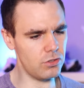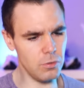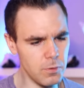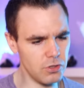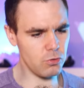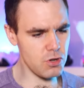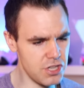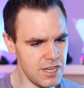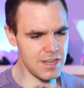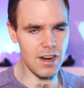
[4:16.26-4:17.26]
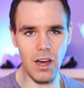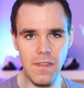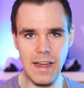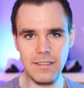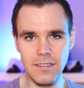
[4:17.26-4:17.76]
super squishy and all
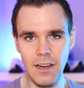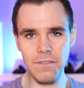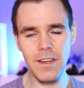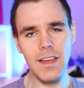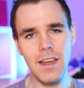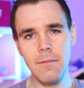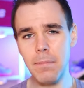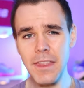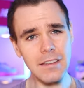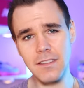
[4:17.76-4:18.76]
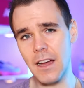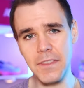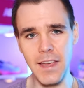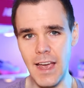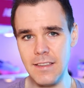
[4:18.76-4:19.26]
that stuff. But that's not
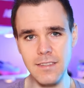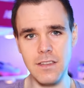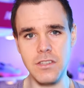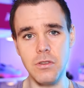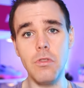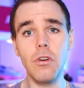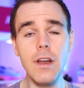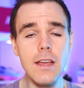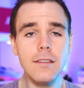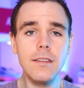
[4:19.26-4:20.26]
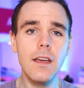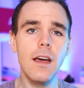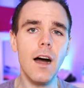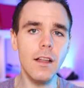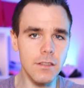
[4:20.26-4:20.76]
the case in this shoe. There is
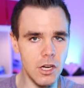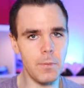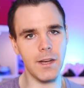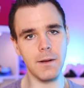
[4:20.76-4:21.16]
a little bit